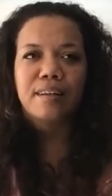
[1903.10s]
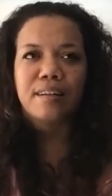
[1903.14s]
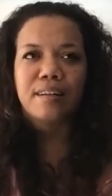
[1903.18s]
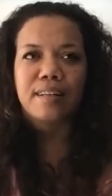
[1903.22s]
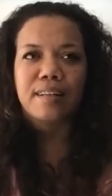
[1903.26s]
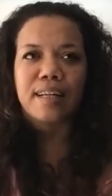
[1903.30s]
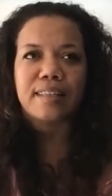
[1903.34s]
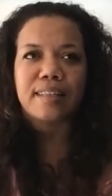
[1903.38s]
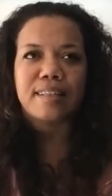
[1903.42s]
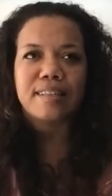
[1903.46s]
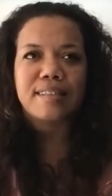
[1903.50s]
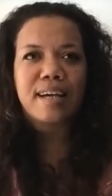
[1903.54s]

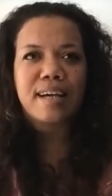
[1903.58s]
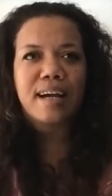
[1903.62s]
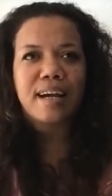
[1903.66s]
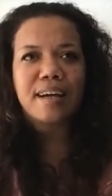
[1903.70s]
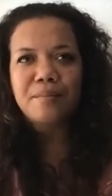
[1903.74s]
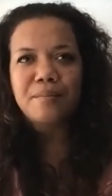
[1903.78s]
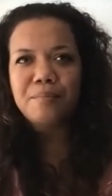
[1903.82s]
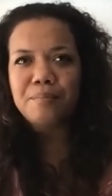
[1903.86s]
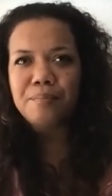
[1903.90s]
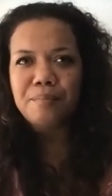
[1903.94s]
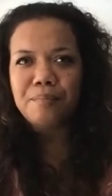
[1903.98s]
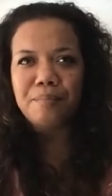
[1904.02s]
like, this
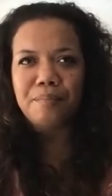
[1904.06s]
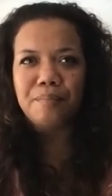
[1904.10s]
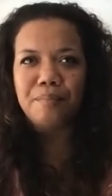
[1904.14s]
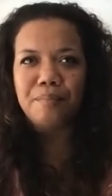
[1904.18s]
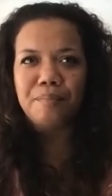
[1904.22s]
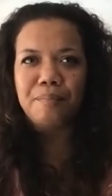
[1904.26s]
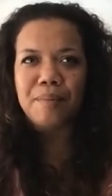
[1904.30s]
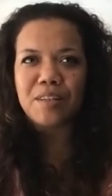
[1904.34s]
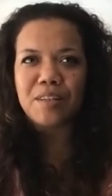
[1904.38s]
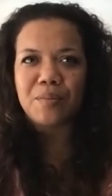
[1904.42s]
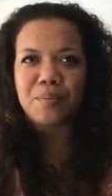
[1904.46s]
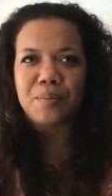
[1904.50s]
kind of
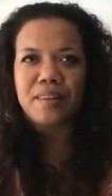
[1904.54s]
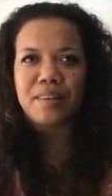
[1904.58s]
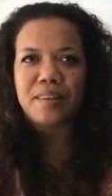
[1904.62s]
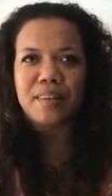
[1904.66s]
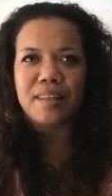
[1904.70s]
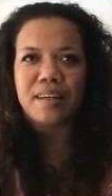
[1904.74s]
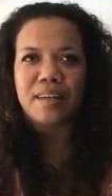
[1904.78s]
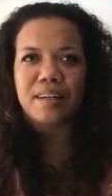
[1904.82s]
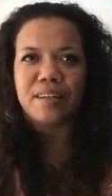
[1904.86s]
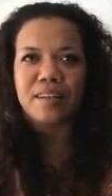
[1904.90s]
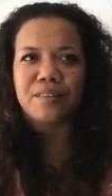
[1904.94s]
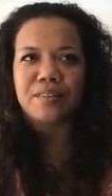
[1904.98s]
makes me
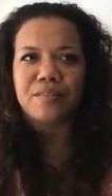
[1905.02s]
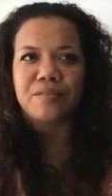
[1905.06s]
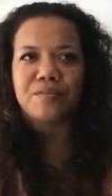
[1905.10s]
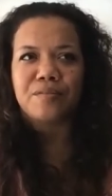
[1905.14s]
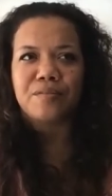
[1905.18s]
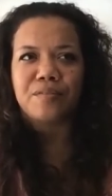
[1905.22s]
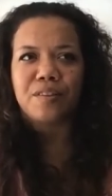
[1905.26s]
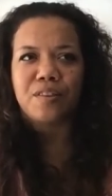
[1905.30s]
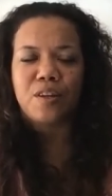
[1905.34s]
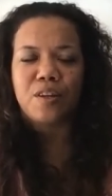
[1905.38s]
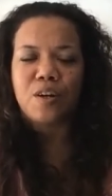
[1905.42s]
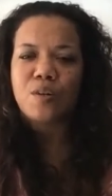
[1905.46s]
think of
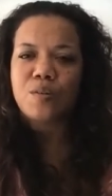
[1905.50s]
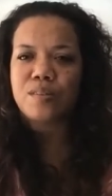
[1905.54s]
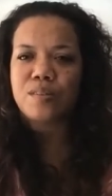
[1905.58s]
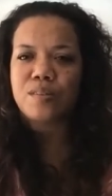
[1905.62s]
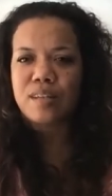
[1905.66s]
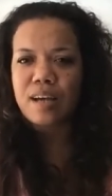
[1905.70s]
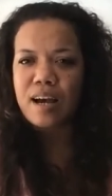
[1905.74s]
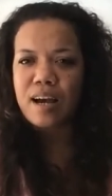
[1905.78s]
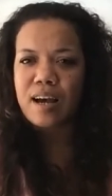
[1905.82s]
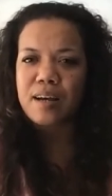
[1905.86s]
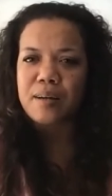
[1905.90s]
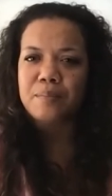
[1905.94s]
those
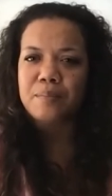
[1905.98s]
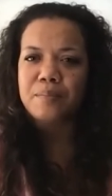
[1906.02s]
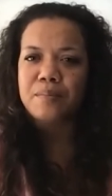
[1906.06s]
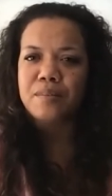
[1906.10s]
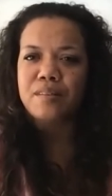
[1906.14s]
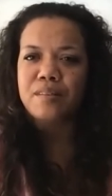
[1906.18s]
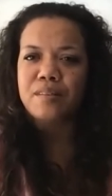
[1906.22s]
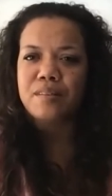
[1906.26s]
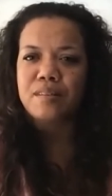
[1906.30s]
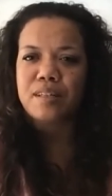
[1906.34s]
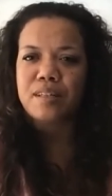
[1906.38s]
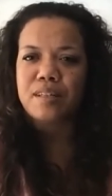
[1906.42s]

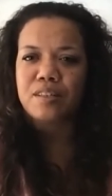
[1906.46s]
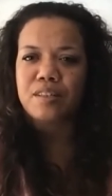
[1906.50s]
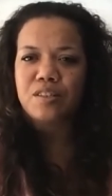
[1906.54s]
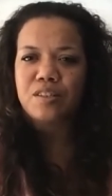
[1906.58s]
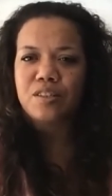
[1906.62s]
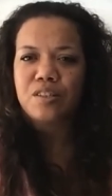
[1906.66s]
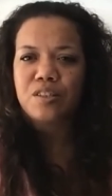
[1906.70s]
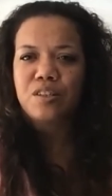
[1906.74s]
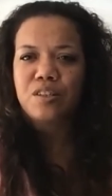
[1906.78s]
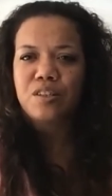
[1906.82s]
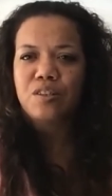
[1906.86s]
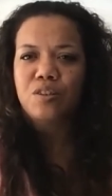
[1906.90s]
times, like
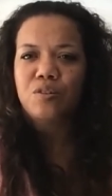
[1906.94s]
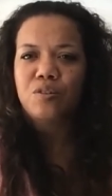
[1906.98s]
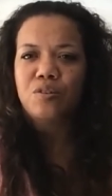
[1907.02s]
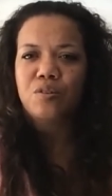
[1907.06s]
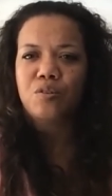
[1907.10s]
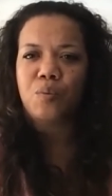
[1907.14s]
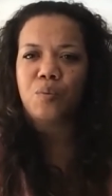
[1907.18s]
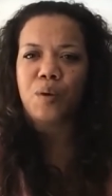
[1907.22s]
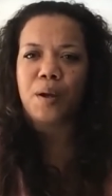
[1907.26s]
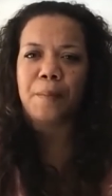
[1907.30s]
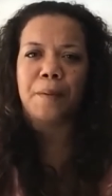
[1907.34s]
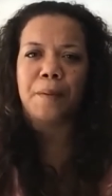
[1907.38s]
just the
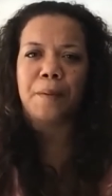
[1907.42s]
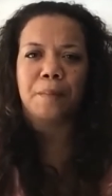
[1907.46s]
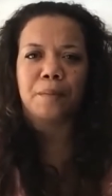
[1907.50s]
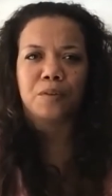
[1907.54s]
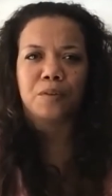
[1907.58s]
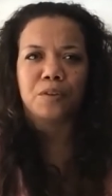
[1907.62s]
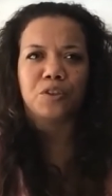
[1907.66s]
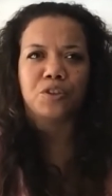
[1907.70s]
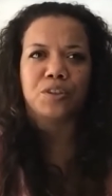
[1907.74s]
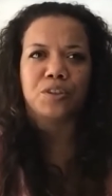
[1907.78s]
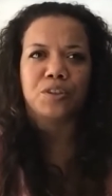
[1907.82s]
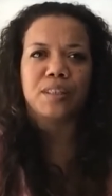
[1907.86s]
way people
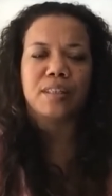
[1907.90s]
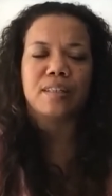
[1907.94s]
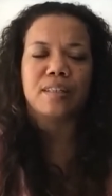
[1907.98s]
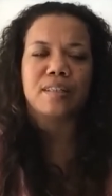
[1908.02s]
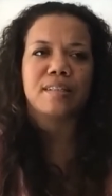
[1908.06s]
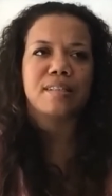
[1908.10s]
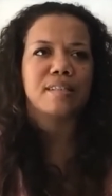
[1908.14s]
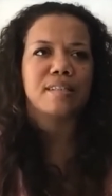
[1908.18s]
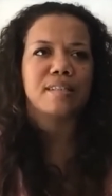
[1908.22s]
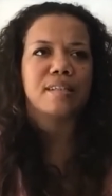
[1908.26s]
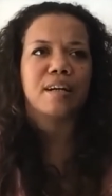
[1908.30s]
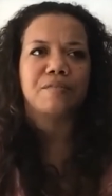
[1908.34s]
were treated
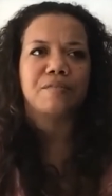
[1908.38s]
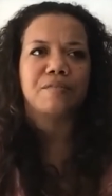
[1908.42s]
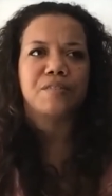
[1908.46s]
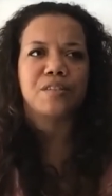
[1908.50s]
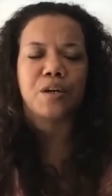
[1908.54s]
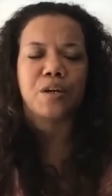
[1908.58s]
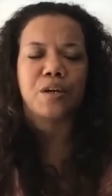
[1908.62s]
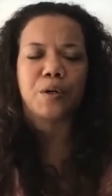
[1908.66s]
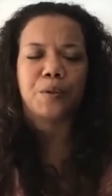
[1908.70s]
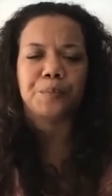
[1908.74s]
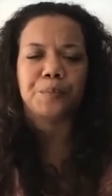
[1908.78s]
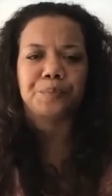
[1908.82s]
and stuff.
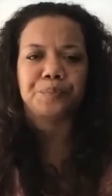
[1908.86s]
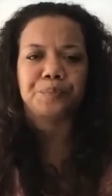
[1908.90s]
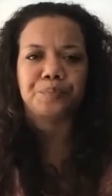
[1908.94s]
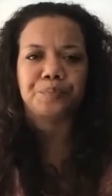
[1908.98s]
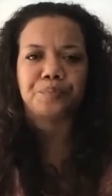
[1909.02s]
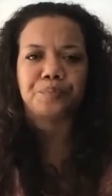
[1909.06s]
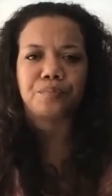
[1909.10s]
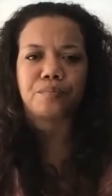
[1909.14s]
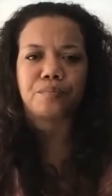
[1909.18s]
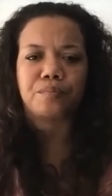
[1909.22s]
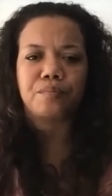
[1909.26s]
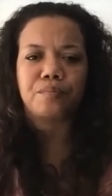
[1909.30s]
So
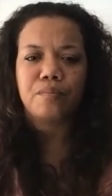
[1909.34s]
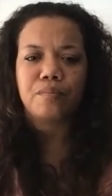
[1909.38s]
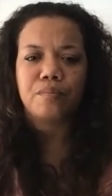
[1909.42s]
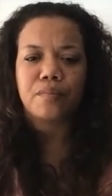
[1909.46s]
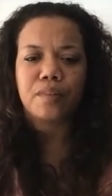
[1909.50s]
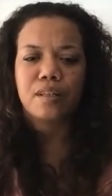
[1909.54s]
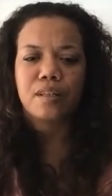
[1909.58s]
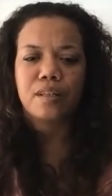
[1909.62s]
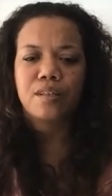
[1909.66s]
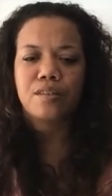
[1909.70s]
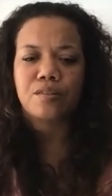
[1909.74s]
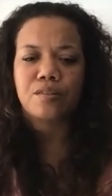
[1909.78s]

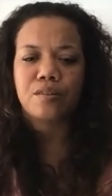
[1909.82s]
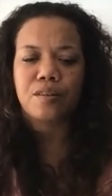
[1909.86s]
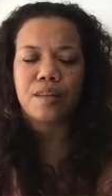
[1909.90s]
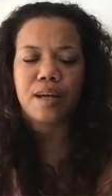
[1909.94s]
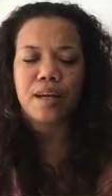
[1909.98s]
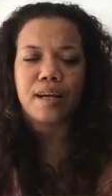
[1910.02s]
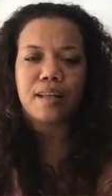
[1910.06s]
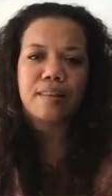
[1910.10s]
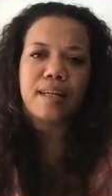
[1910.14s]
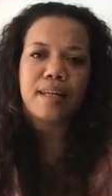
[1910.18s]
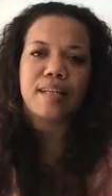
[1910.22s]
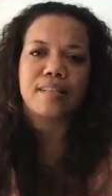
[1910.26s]

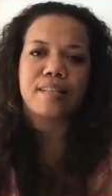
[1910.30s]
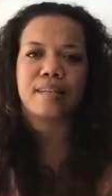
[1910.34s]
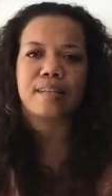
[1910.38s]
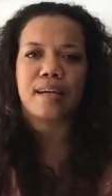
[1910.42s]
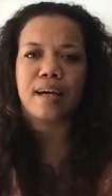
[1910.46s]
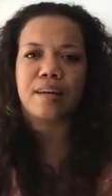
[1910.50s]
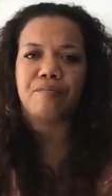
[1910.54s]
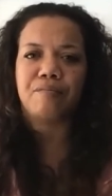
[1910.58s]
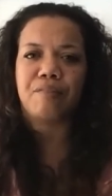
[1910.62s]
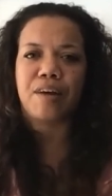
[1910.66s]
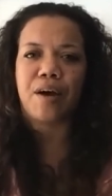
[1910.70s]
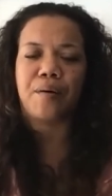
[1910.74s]
that's
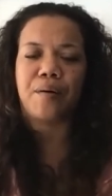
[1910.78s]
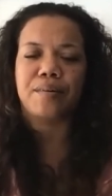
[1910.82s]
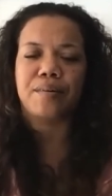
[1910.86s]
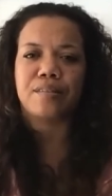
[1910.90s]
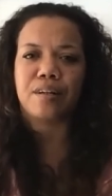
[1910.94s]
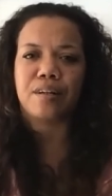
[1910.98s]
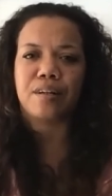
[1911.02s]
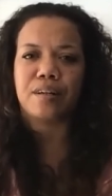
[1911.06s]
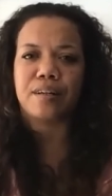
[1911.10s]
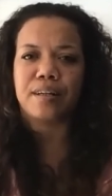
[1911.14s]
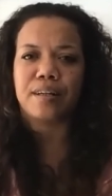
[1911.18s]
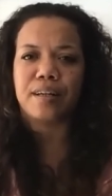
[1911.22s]
kind of how I
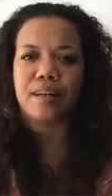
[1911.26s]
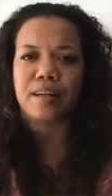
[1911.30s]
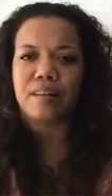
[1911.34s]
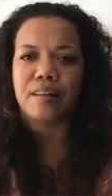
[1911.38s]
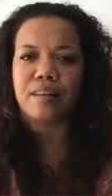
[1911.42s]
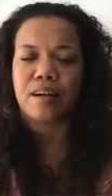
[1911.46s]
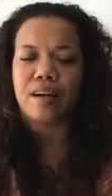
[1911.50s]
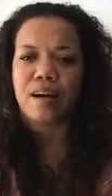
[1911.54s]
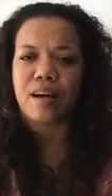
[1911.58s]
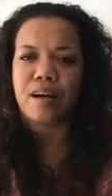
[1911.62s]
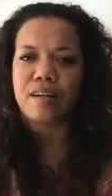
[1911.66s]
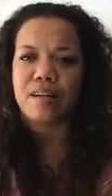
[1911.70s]
started getting
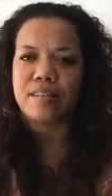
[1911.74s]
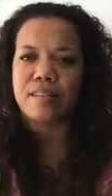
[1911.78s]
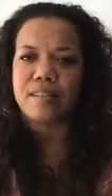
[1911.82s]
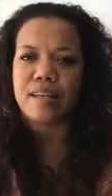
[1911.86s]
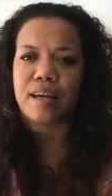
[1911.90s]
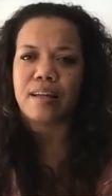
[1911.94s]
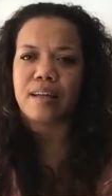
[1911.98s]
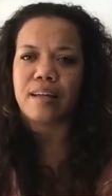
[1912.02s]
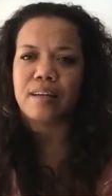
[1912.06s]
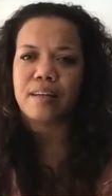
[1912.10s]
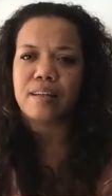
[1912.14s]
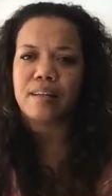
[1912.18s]
the
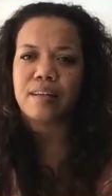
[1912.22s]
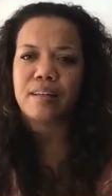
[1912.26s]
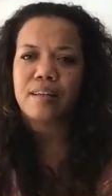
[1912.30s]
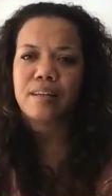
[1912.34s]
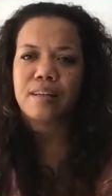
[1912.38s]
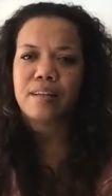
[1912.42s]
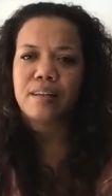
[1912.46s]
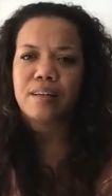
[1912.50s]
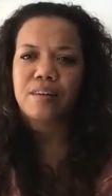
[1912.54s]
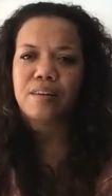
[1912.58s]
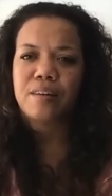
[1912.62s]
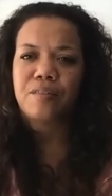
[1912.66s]
content
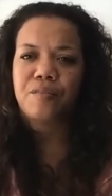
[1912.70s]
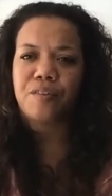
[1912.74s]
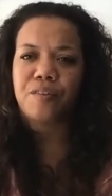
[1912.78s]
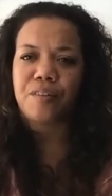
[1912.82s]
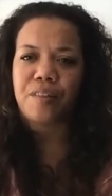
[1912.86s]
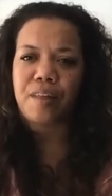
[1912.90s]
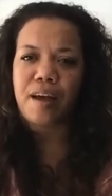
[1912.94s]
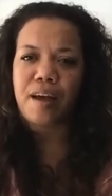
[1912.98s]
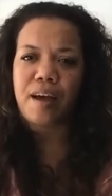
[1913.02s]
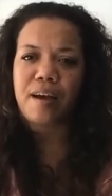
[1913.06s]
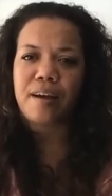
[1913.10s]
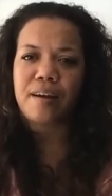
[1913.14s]
for
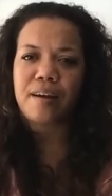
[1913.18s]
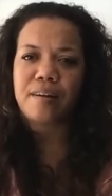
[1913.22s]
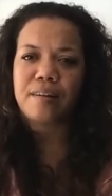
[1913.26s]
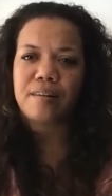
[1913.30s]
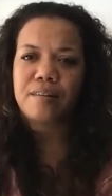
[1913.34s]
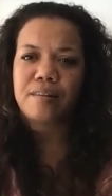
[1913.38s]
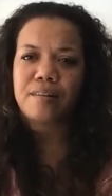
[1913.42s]
that.